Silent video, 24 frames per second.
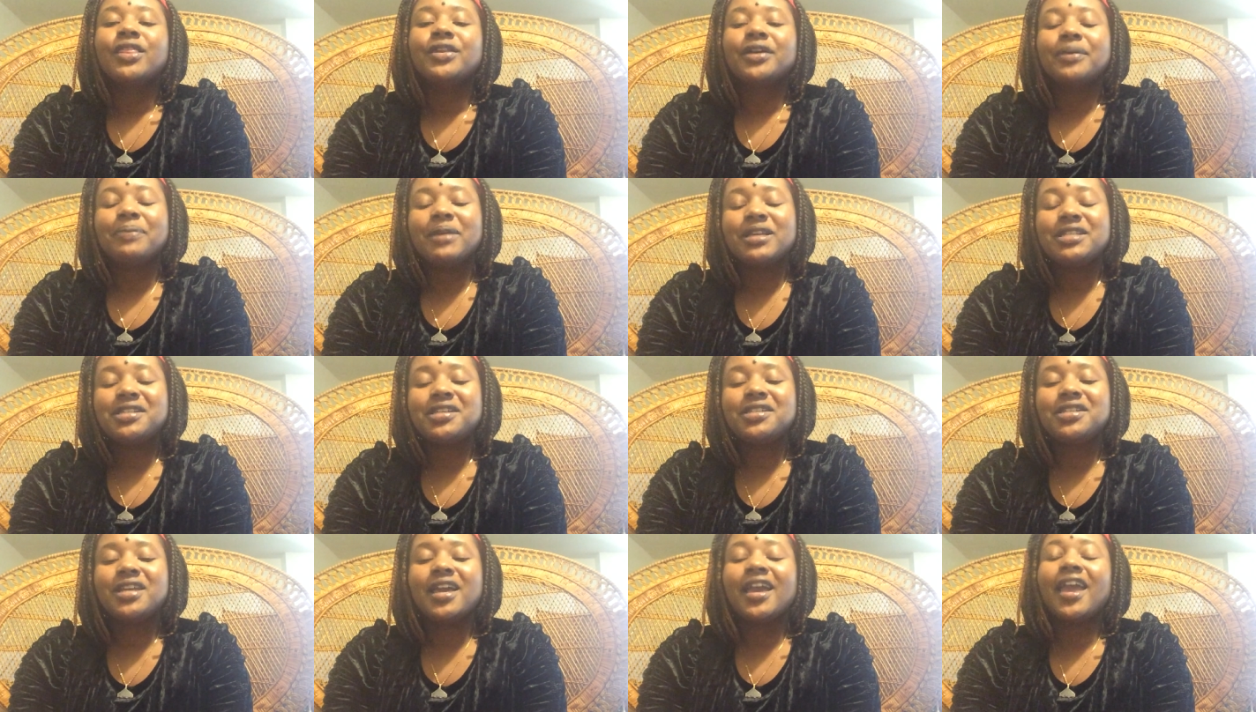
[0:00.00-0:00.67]
the
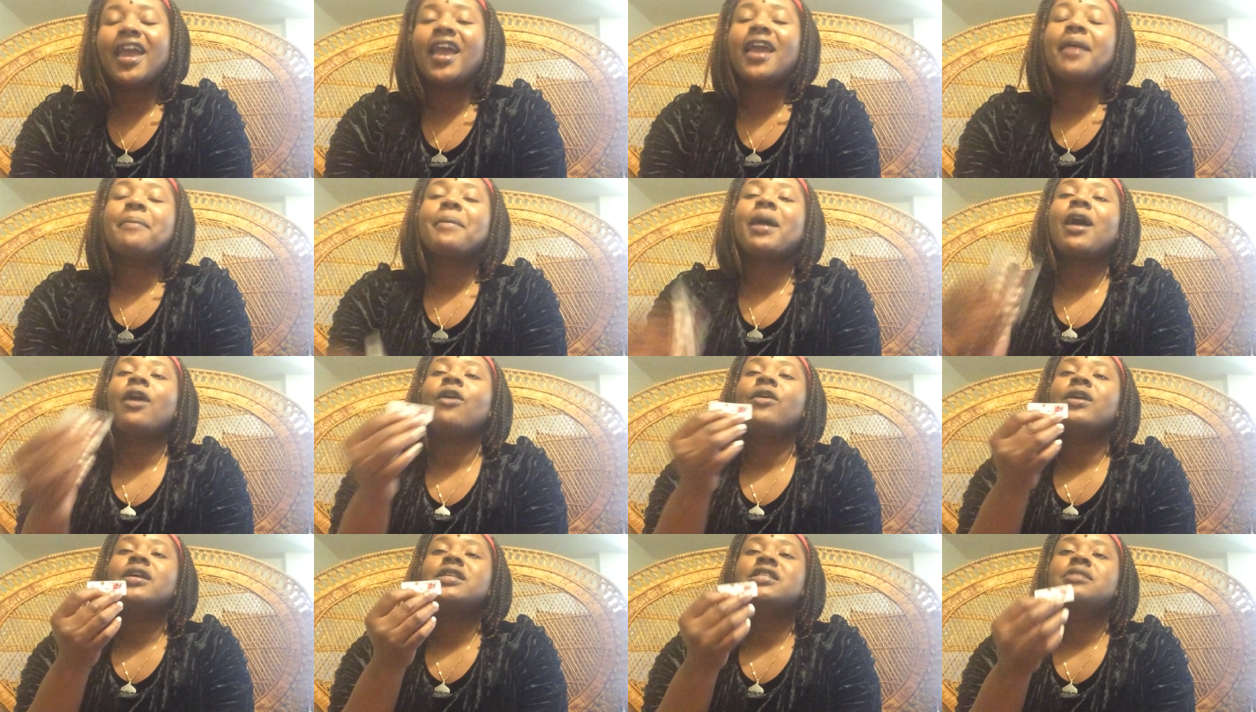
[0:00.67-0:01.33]
message that came
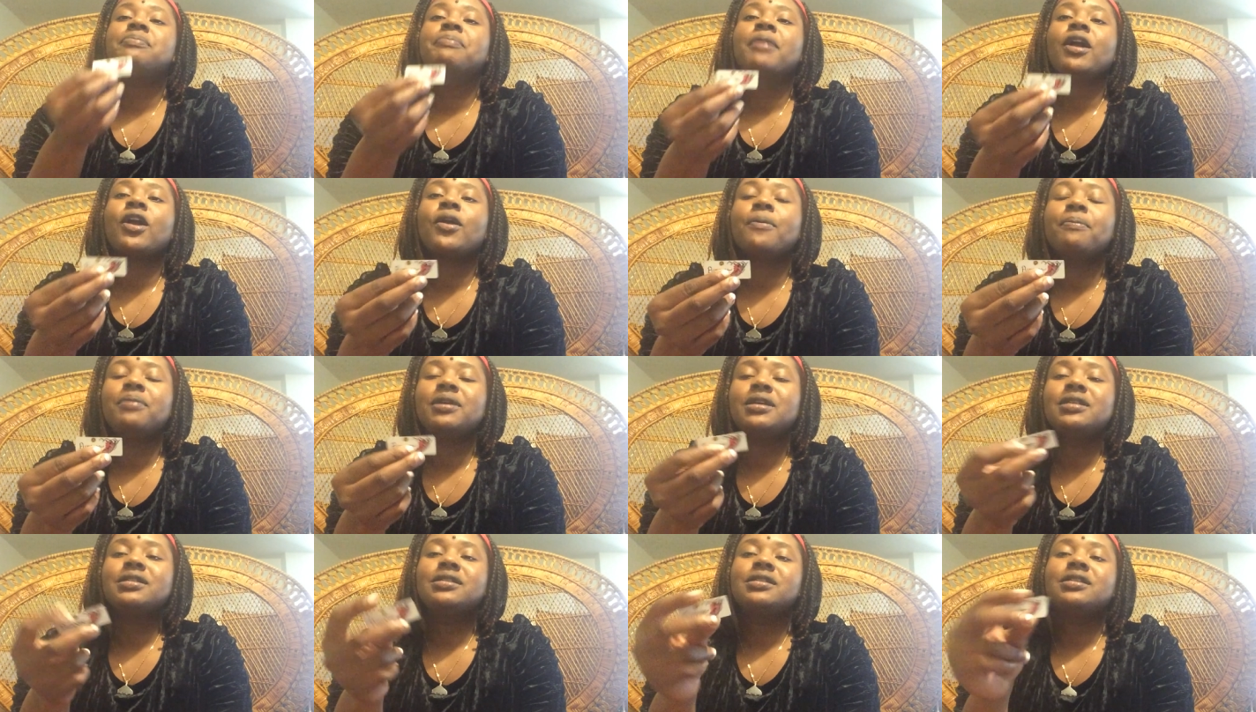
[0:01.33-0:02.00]
out is
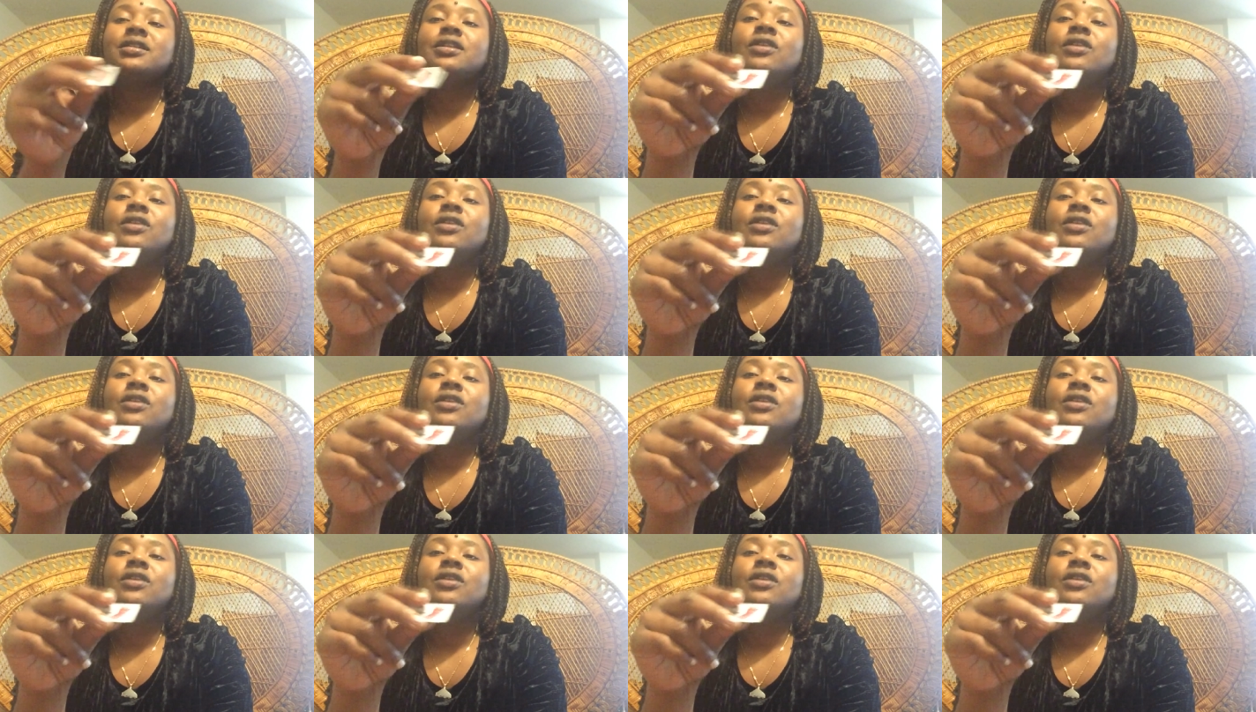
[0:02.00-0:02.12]
purpose.